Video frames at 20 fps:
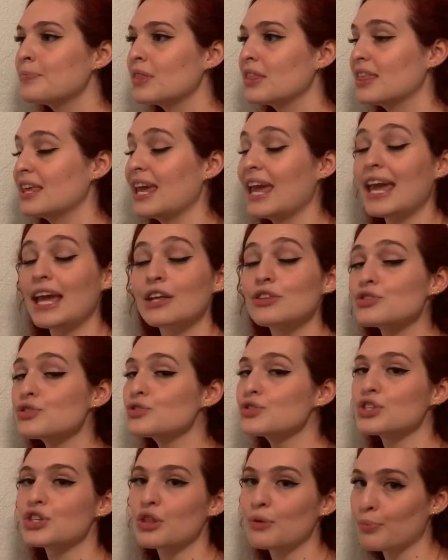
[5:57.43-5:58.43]
the
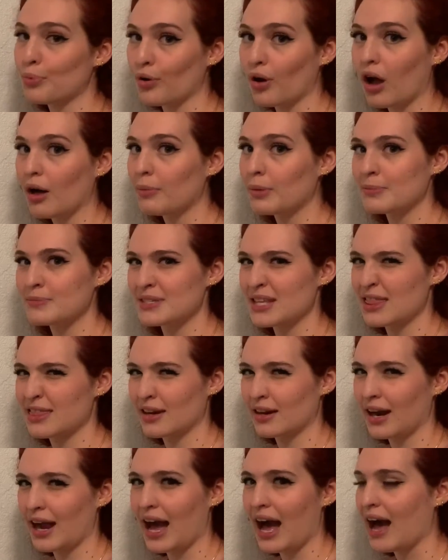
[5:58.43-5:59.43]
answers to the problems that
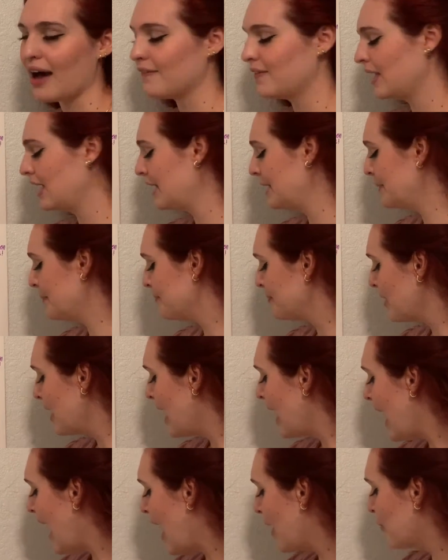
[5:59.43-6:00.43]
they're
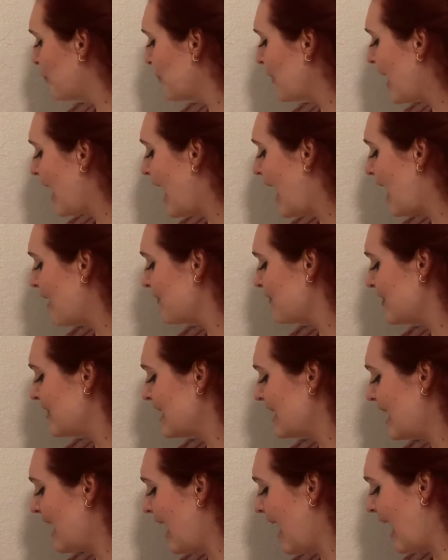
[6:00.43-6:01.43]
having. And we have
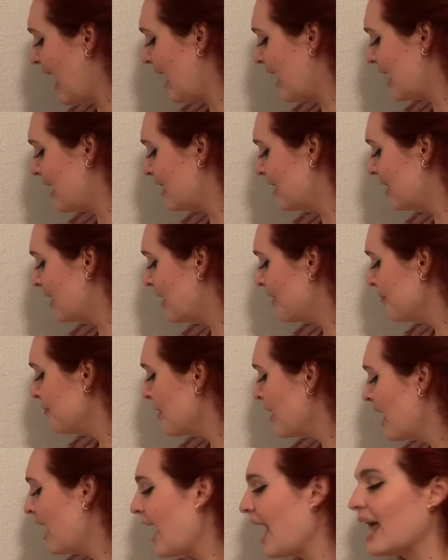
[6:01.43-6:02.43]
the
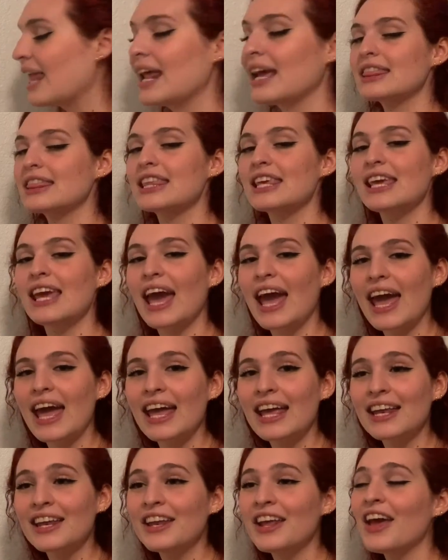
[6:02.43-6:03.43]
end. And the
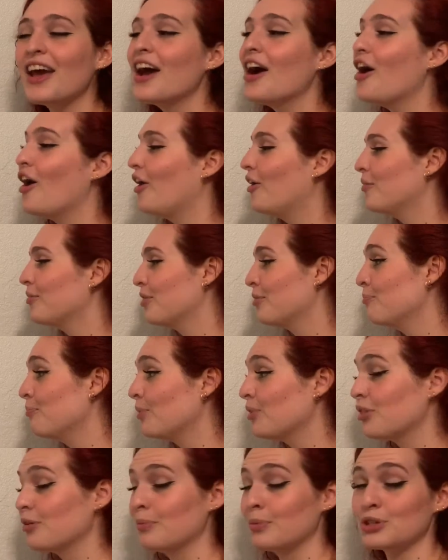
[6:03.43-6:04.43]
end,
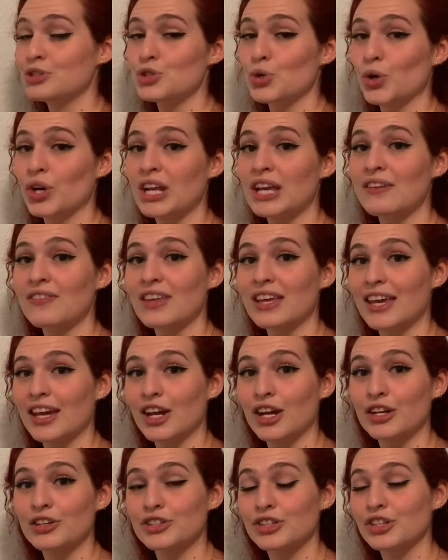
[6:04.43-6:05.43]
the majority of the
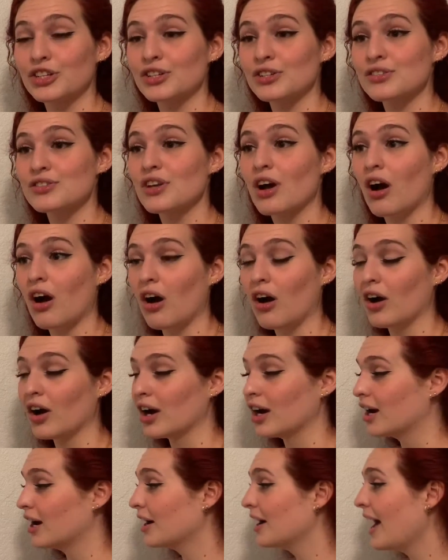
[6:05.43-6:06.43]
characters
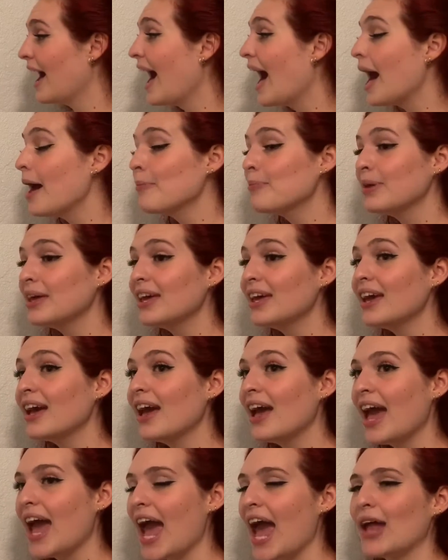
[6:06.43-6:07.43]
are happy.
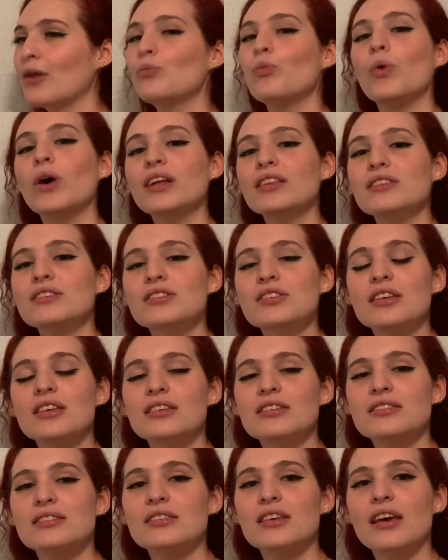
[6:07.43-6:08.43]
And what
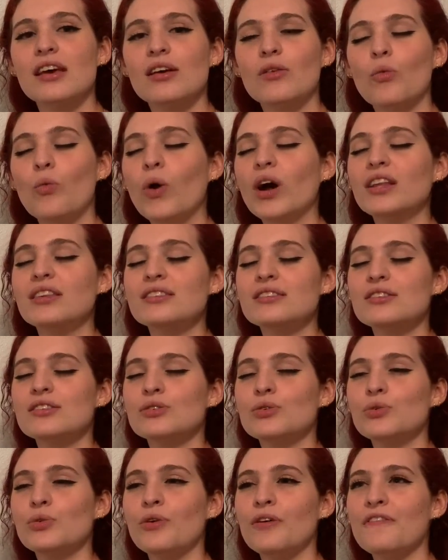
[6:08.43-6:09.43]

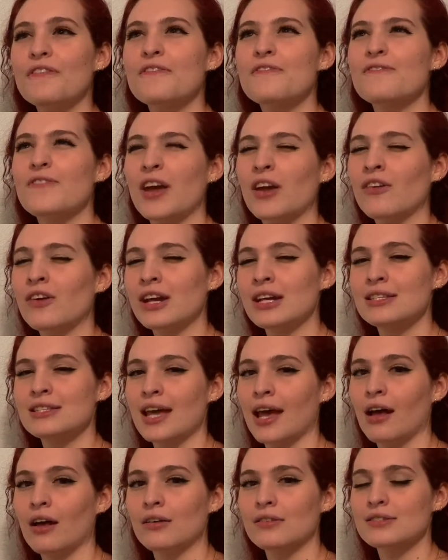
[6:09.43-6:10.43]
do fairy
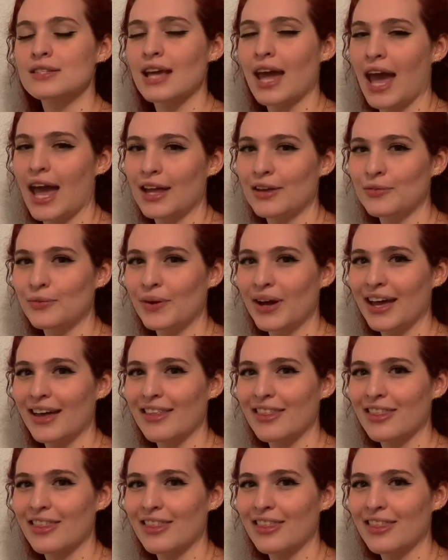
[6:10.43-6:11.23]
tales end with?